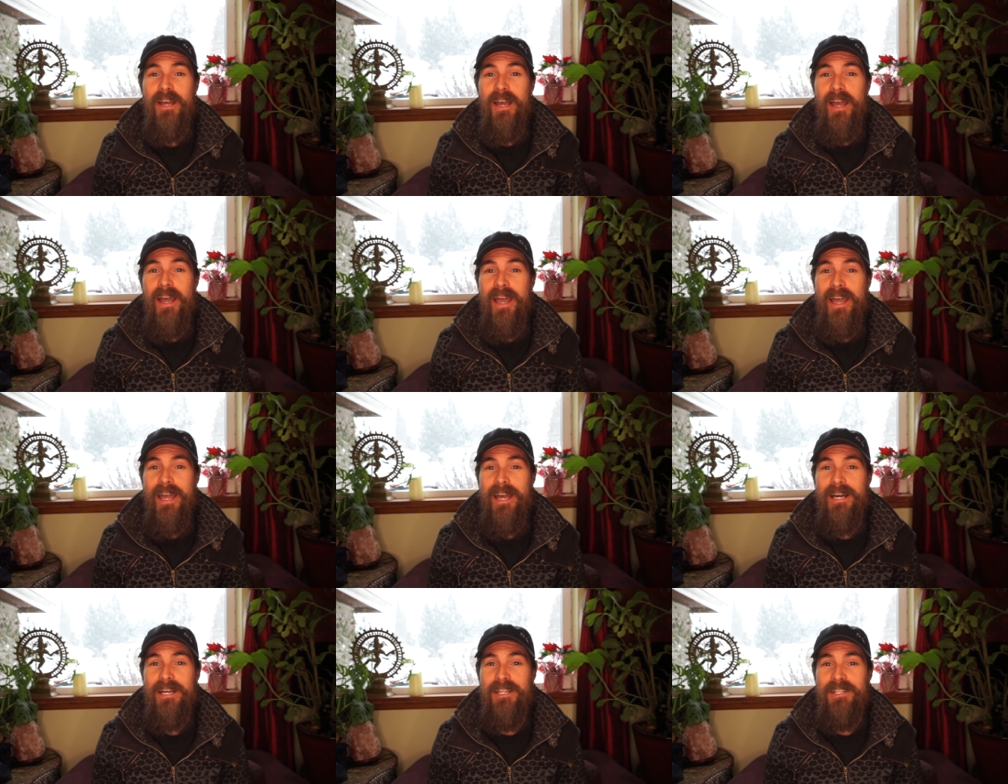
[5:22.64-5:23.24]

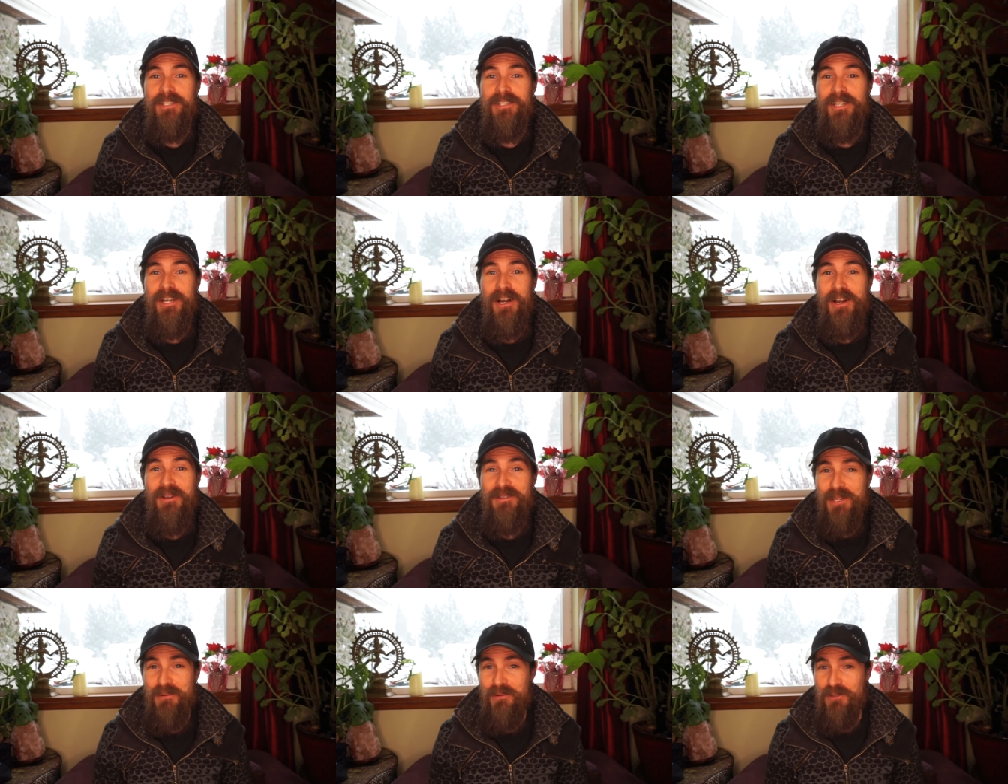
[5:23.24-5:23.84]
And
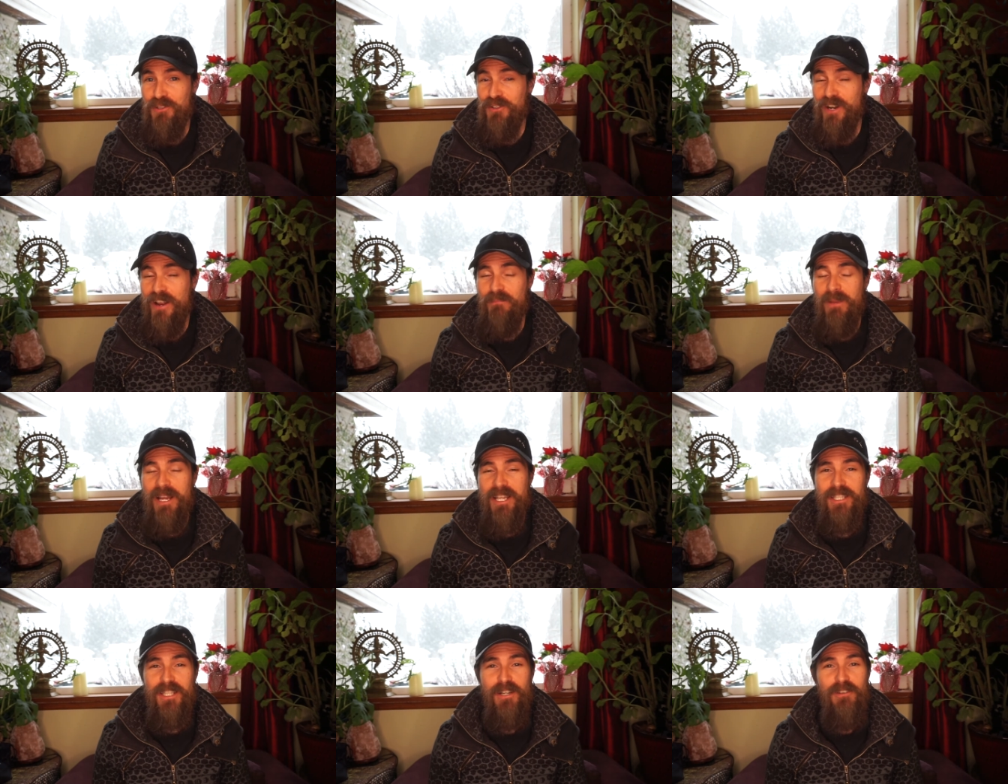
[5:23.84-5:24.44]
I was able to drive
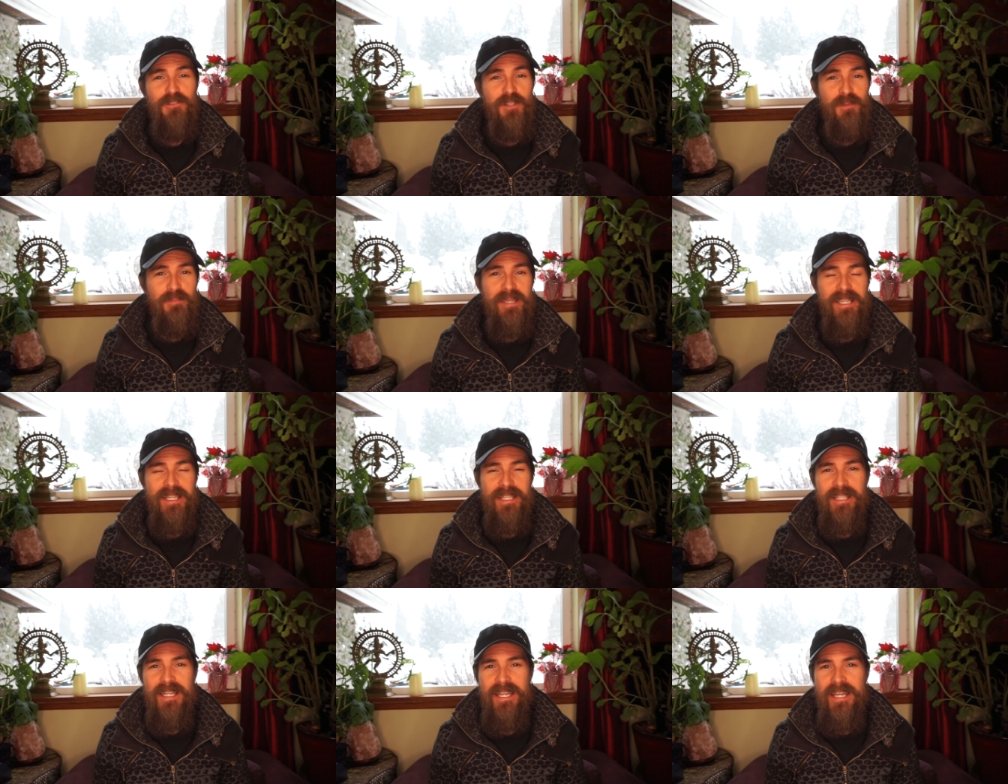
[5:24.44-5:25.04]
myself to
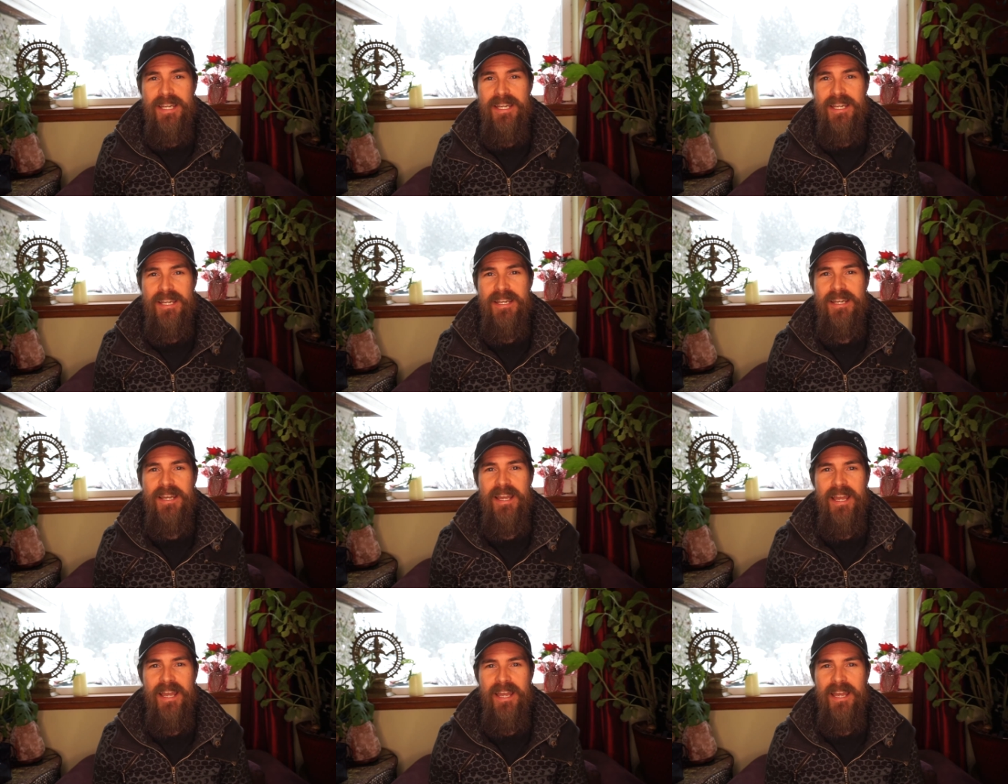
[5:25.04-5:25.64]
PT,